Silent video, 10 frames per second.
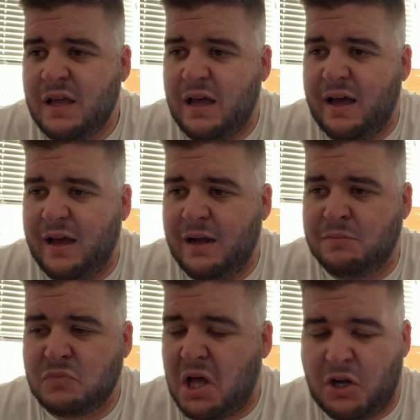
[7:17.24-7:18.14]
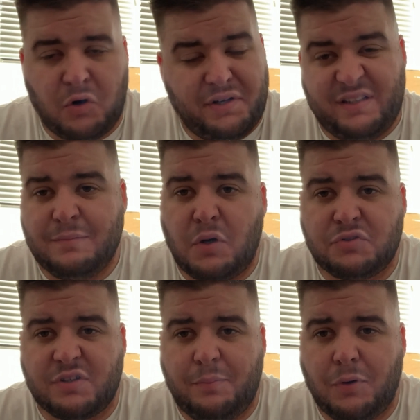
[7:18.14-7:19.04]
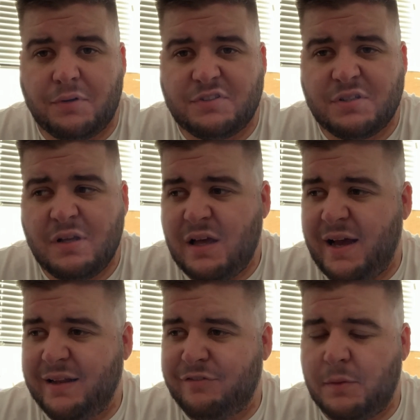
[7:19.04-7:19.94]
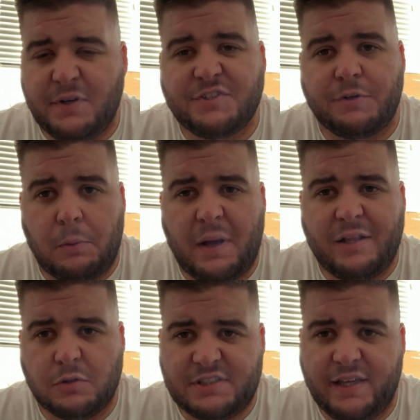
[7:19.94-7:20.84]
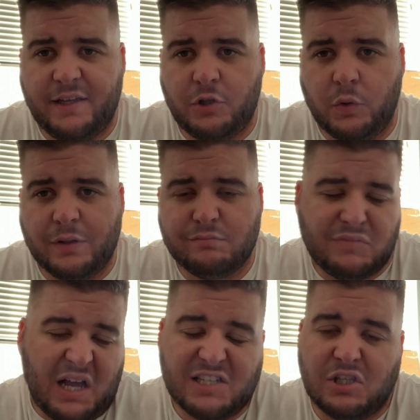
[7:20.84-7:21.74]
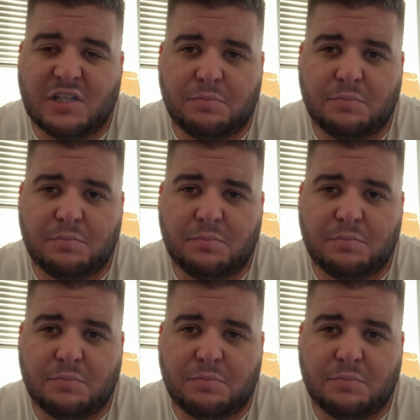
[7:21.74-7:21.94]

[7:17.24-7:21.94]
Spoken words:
according to most reports, and Fabrizio Romano sticking to it, as